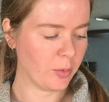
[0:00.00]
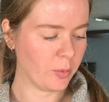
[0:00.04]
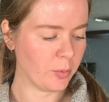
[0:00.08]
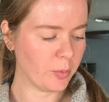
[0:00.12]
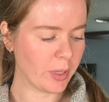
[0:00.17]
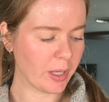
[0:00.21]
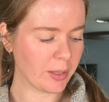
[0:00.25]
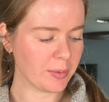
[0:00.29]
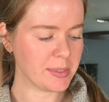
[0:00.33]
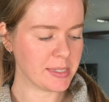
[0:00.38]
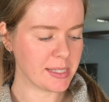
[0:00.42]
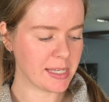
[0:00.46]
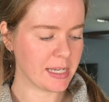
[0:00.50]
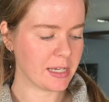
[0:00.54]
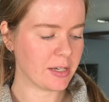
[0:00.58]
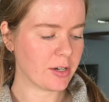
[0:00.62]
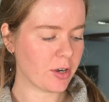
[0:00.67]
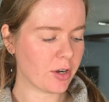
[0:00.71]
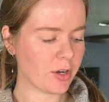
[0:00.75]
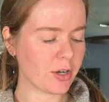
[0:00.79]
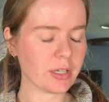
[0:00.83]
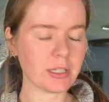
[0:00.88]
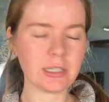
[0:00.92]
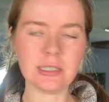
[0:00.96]
We always eat
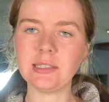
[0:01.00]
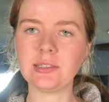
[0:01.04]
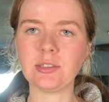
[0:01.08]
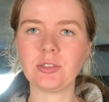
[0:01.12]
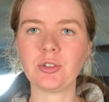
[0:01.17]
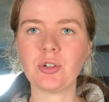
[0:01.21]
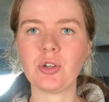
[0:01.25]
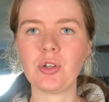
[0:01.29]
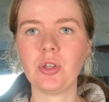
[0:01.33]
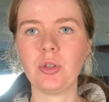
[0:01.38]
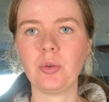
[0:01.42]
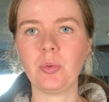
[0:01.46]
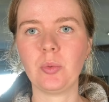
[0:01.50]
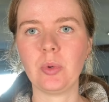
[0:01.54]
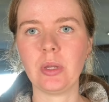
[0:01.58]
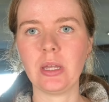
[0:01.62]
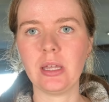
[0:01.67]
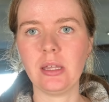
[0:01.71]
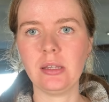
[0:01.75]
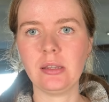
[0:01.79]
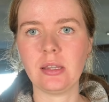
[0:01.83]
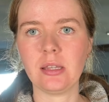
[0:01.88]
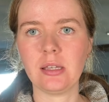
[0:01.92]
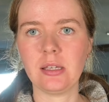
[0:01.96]
our Risengrød
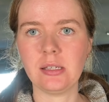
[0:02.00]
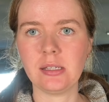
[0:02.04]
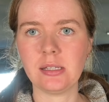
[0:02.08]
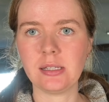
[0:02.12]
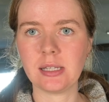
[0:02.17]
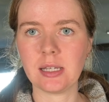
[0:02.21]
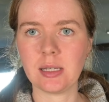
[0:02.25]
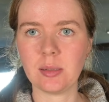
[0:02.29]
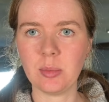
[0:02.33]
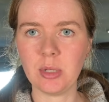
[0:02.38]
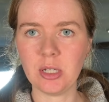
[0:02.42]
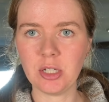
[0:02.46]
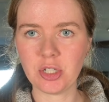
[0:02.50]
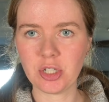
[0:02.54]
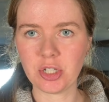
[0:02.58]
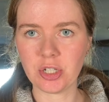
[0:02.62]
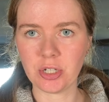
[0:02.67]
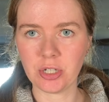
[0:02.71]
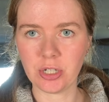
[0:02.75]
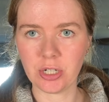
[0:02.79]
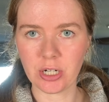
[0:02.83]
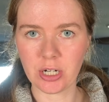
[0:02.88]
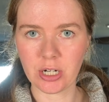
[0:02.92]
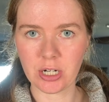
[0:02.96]
with cinnamon
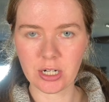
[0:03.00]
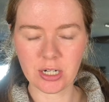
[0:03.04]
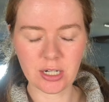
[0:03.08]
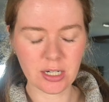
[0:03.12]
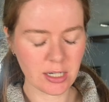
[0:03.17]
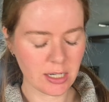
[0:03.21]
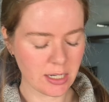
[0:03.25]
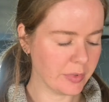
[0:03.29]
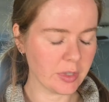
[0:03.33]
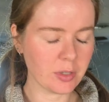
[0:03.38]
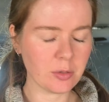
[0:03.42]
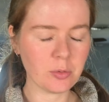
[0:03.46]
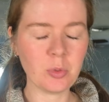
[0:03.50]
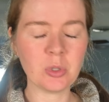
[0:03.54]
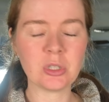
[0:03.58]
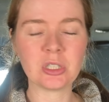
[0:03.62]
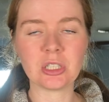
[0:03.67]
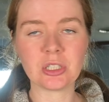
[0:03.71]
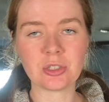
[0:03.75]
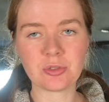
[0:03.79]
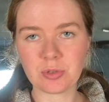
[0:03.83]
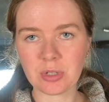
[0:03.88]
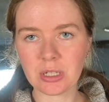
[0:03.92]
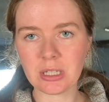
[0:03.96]
sugar, which
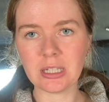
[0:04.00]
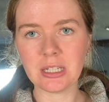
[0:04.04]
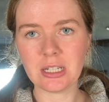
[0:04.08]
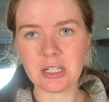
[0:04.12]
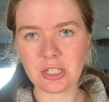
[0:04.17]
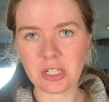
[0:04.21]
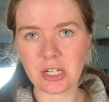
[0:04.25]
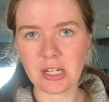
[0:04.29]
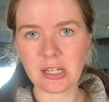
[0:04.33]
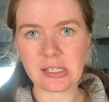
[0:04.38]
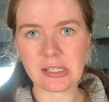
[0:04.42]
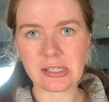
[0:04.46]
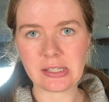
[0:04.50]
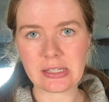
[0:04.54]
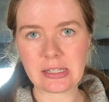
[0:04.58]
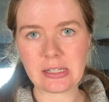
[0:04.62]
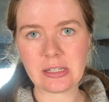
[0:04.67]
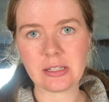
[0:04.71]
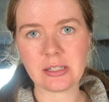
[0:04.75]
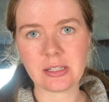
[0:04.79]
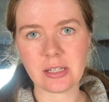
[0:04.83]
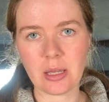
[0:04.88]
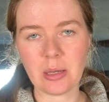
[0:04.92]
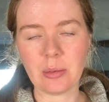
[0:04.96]
is really
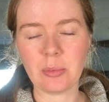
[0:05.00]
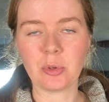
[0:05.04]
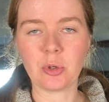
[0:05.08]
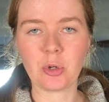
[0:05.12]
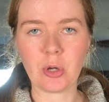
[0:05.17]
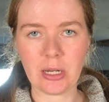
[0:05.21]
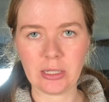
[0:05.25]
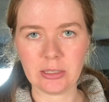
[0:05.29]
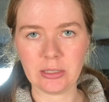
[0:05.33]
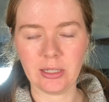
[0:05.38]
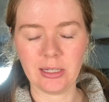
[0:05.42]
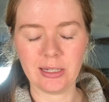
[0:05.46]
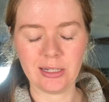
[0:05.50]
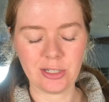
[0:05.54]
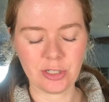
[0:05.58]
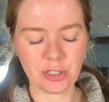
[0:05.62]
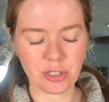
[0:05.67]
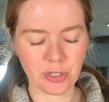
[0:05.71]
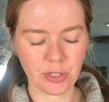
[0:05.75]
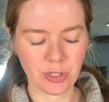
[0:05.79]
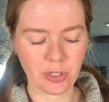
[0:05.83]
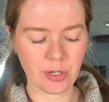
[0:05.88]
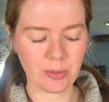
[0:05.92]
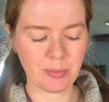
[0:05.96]
just some granulated
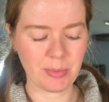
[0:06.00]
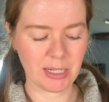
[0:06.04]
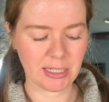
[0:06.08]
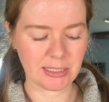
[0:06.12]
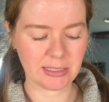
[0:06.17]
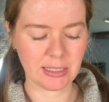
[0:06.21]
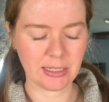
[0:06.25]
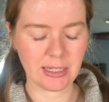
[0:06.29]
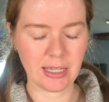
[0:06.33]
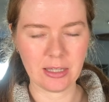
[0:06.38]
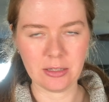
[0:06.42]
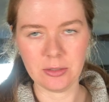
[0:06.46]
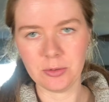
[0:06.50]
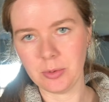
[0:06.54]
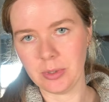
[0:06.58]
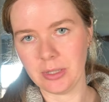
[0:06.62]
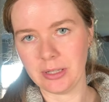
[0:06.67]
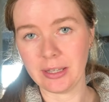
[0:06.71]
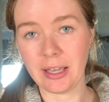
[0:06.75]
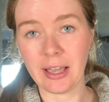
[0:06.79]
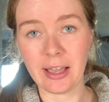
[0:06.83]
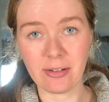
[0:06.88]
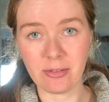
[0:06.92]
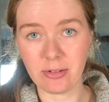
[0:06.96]
sugar mixed together
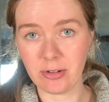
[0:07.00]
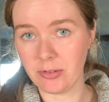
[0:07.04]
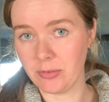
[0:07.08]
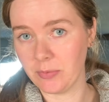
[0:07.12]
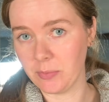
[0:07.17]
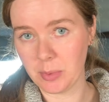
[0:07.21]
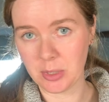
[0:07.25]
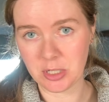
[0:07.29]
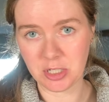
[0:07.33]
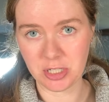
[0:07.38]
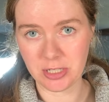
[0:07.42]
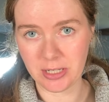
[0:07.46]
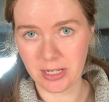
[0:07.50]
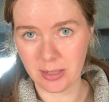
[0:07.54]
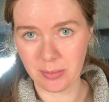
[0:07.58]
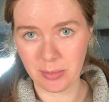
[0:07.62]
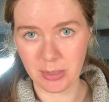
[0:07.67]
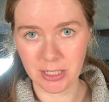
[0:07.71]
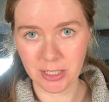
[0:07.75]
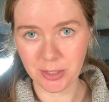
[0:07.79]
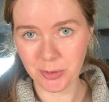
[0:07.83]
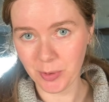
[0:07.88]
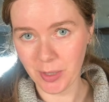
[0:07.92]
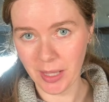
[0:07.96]
with however much
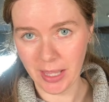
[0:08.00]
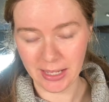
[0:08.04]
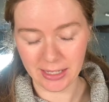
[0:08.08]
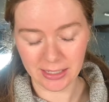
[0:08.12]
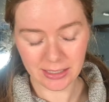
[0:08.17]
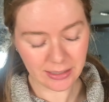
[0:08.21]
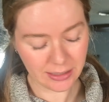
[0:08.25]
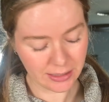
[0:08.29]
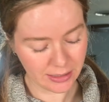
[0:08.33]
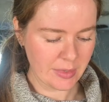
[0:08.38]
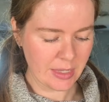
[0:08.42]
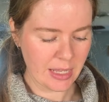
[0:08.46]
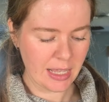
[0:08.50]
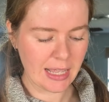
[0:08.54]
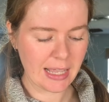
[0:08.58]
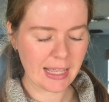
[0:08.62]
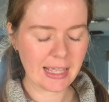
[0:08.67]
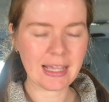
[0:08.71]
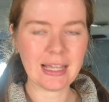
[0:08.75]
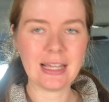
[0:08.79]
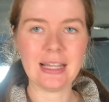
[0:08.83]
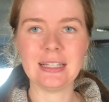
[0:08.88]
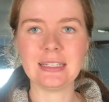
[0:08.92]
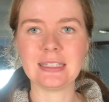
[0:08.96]
cinnamon you like,
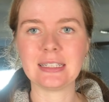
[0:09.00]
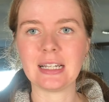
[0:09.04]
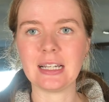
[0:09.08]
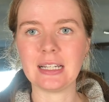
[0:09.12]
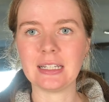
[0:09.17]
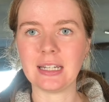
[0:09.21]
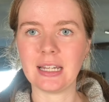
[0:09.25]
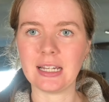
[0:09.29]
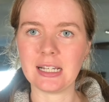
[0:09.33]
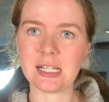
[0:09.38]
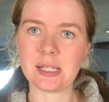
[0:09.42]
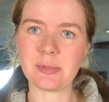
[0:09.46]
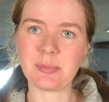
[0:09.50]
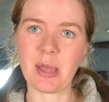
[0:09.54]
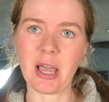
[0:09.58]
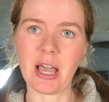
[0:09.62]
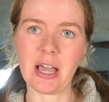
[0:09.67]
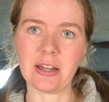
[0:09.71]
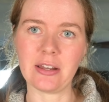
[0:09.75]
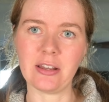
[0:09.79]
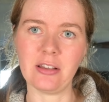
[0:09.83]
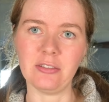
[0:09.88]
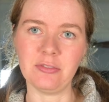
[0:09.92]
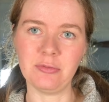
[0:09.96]
and a nice
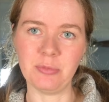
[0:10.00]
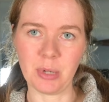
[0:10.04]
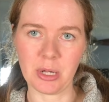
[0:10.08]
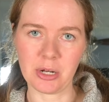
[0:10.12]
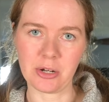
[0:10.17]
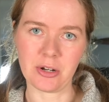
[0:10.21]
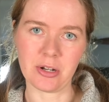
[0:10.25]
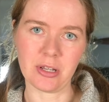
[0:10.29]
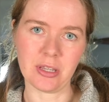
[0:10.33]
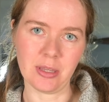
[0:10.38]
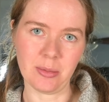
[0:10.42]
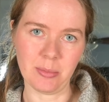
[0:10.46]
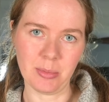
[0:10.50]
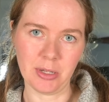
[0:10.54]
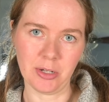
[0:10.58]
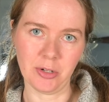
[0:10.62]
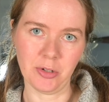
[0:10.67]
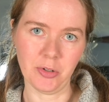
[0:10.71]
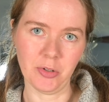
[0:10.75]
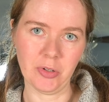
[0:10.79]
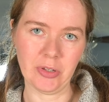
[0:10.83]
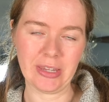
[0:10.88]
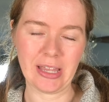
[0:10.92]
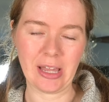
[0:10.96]
pat of butter in the
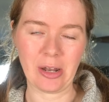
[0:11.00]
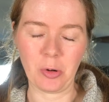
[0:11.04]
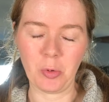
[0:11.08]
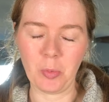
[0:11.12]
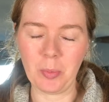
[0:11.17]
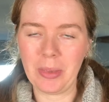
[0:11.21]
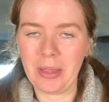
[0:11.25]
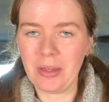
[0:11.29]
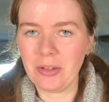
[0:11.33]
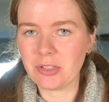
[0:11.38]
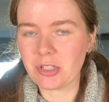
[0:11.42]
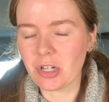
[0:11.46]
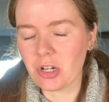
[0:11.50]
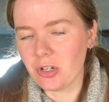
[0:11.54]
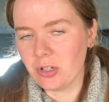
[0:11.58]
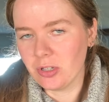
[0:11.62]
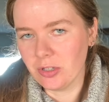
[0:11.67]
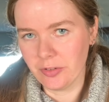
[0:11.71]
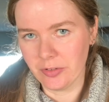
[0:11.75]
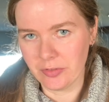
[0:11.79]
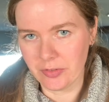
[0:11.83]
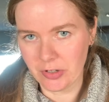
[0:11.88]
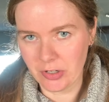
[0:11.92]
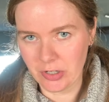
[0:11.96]
middle that will melt all
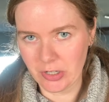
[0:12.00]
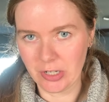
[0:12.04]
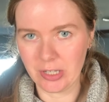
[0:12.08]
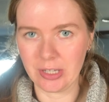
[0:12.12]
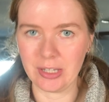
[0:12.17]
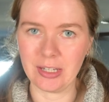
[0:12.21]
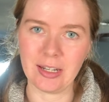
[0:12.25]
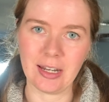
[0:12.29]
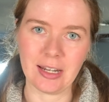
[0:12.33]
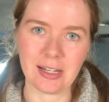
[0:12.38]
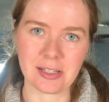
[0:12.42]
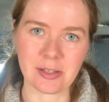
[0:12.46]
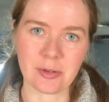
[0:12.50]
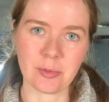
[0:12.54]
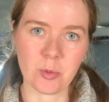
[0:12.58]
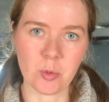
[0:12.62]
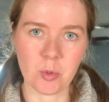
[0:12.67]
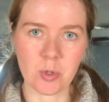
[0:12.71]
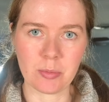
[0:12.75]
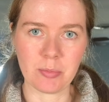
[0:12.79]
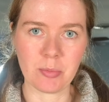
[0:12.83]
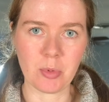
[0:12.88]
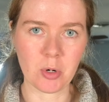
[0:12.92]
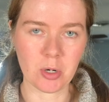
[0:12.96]
over the nice warm